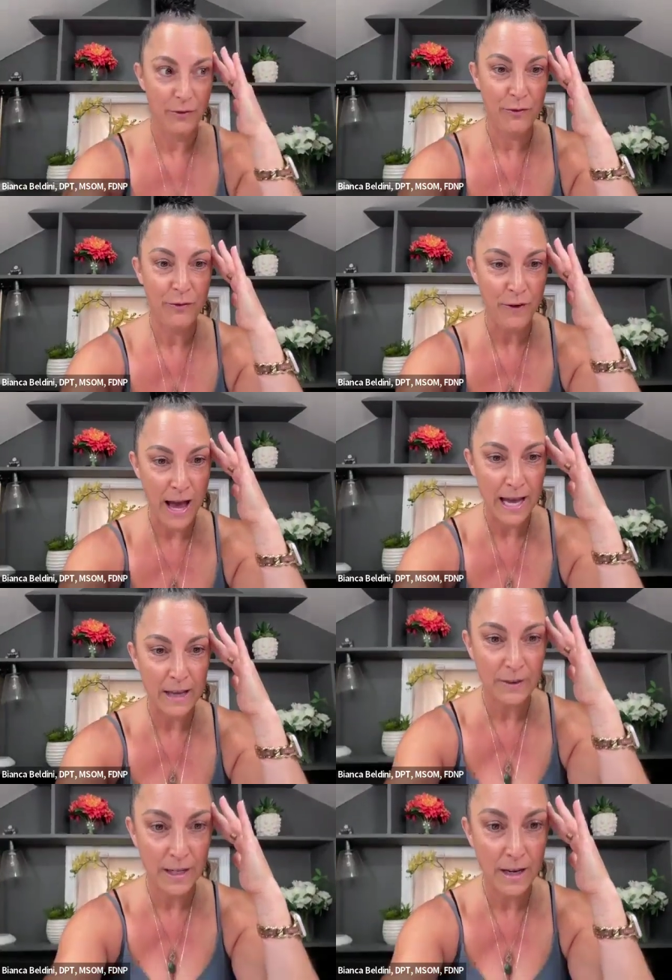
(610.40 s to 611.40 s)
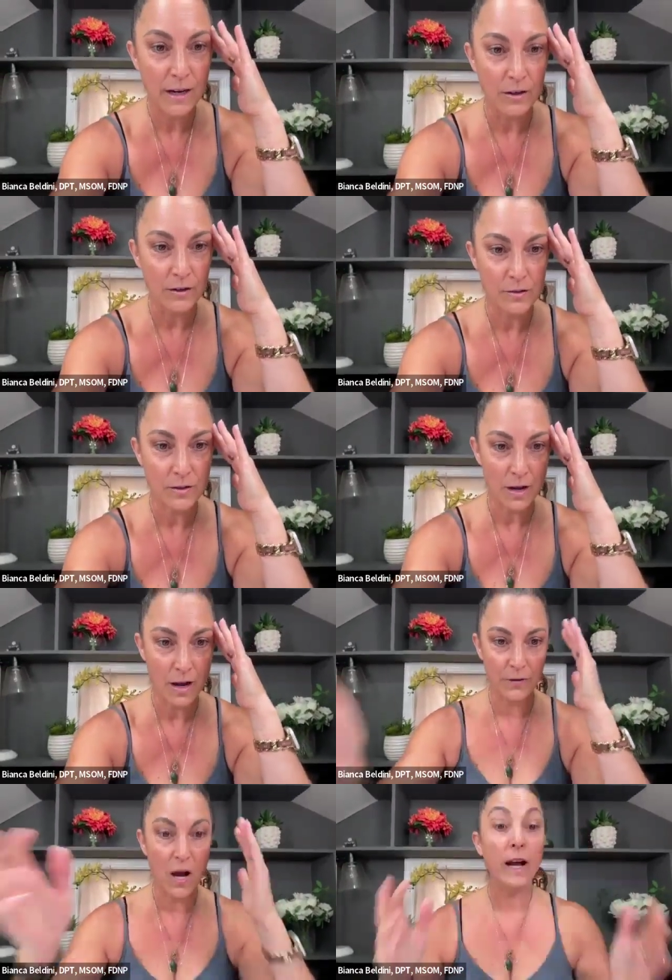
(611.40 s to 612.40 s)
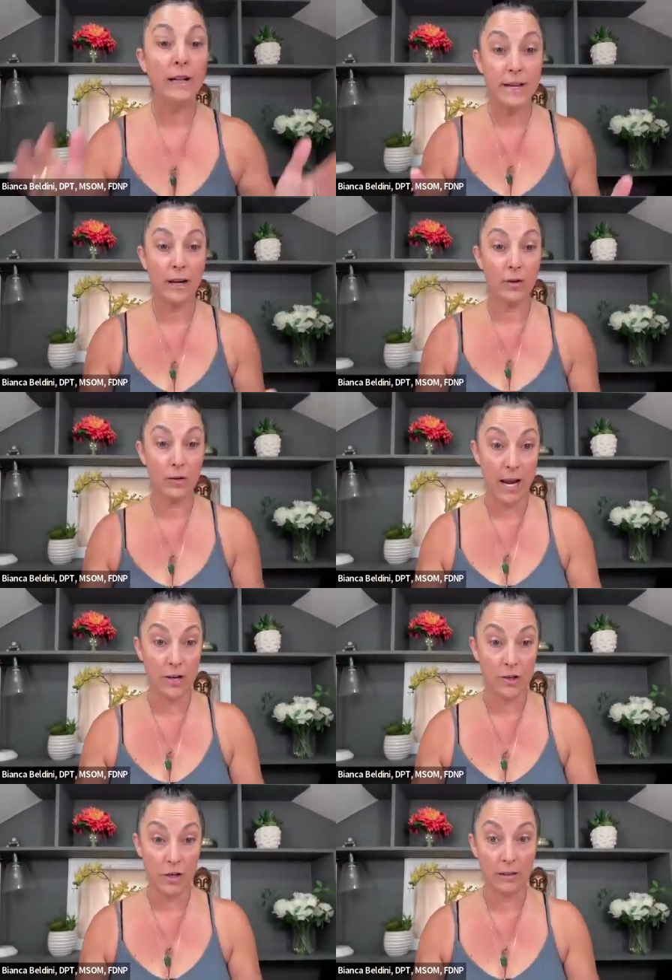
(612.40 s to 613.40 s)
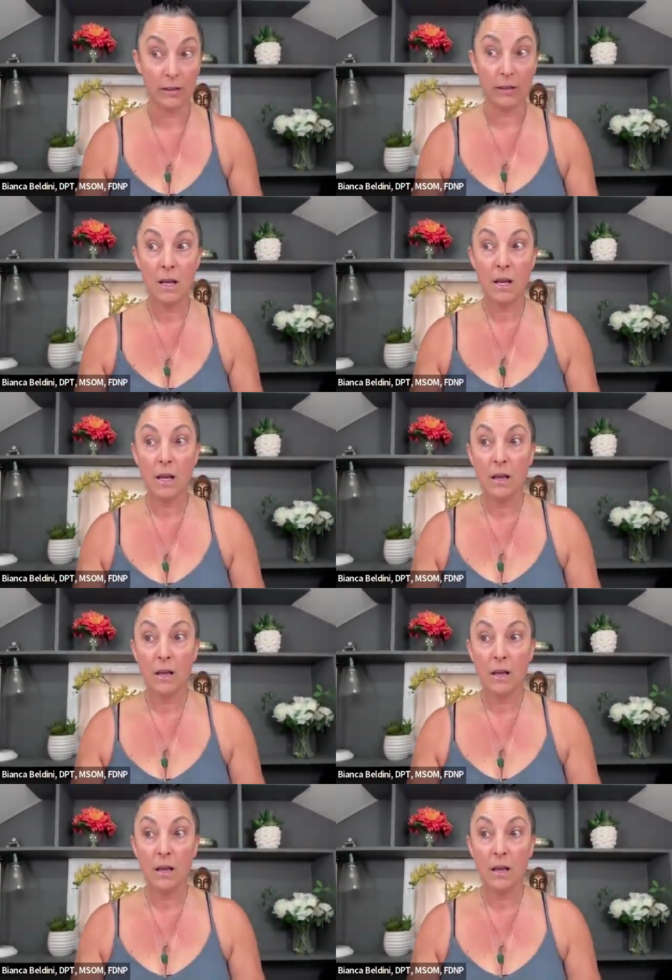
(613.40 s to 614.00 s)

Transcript: like 5 years of content creation.